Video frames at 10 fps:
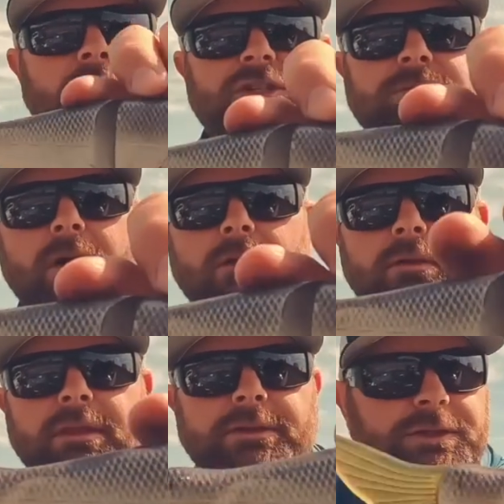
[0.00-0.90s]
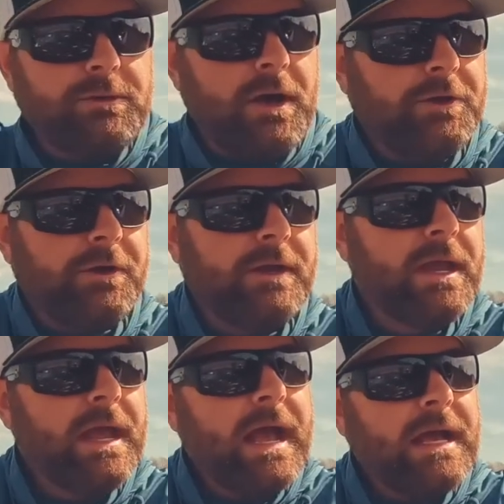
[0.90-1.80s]
much smaller than the two hundred
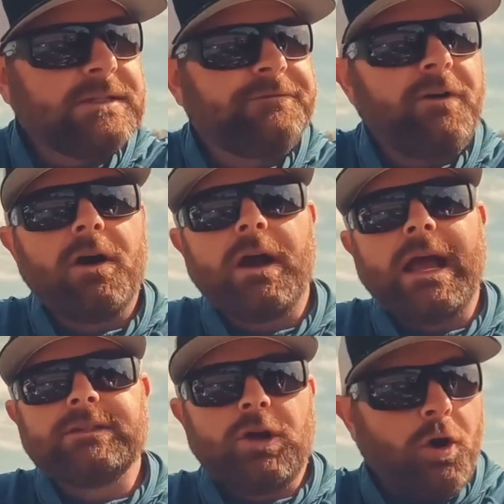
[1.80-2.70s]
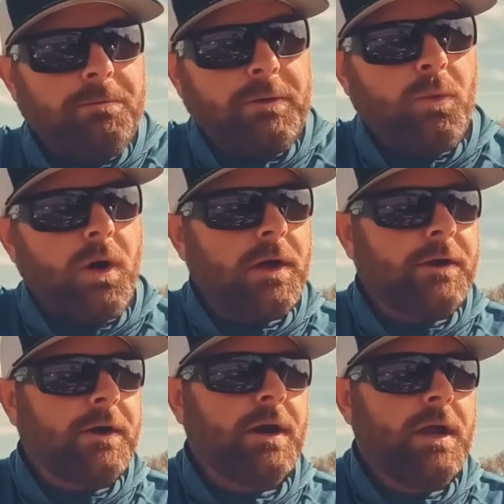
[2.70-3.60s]
as far as open
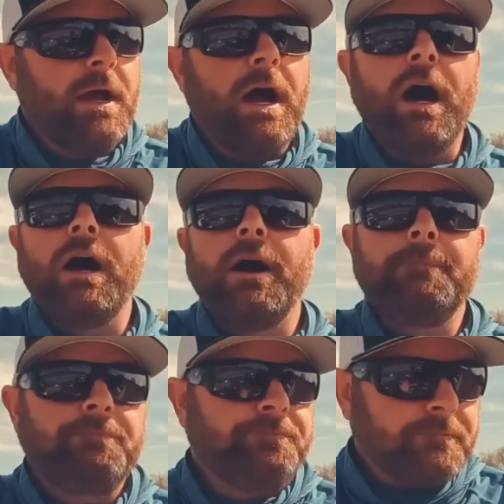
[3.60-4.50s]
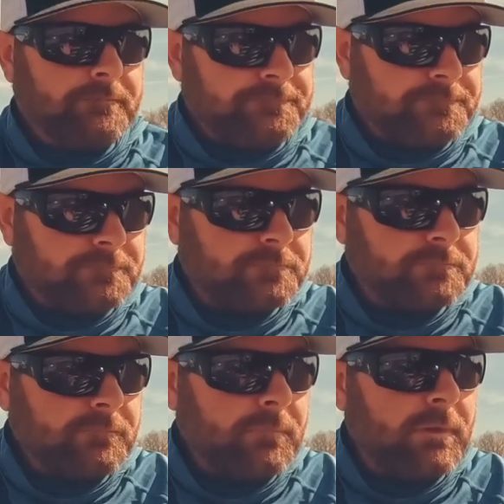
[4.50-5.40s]
water uh,
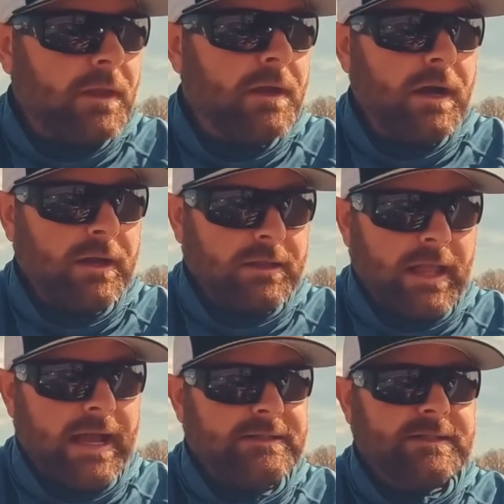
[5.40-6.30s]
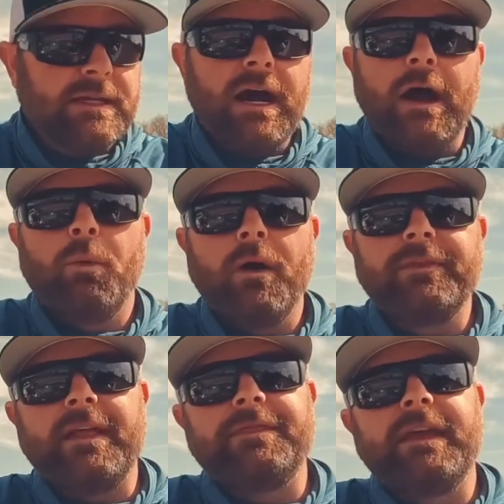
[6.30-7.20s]
uh, glides. I want
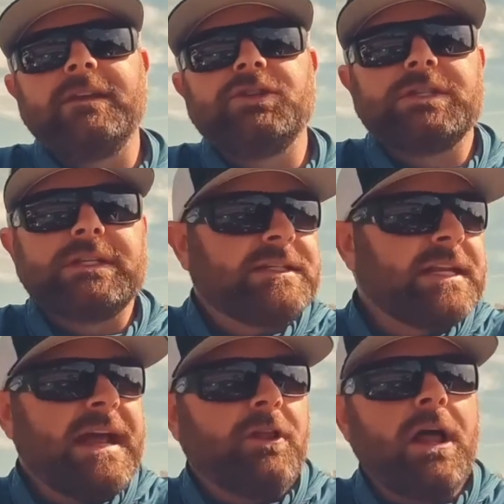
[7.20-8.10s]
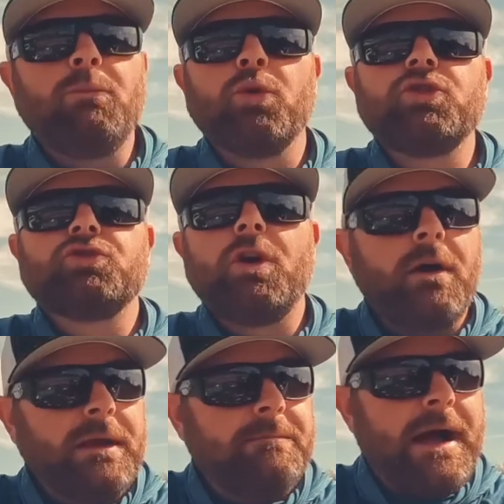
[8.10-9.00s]
that thing just, it's gonna have a lot more
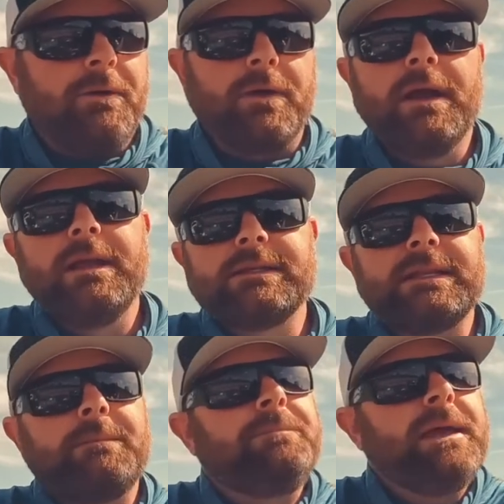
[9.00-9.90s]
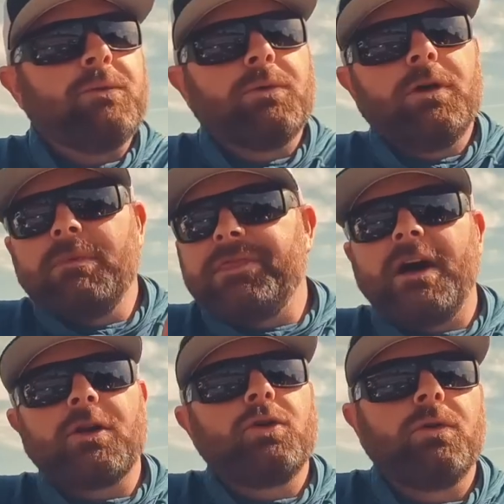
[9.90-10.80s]
drawing power. It's got that big, real
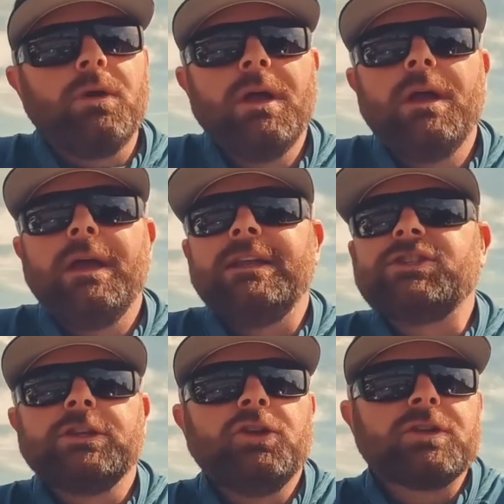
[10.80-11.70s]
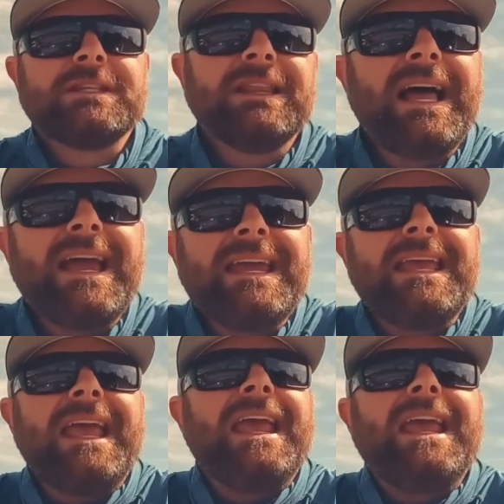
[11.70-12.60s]
methodical, it just looks like
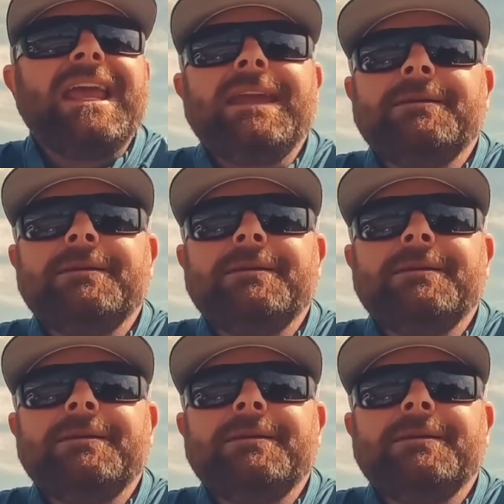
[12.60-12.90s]
a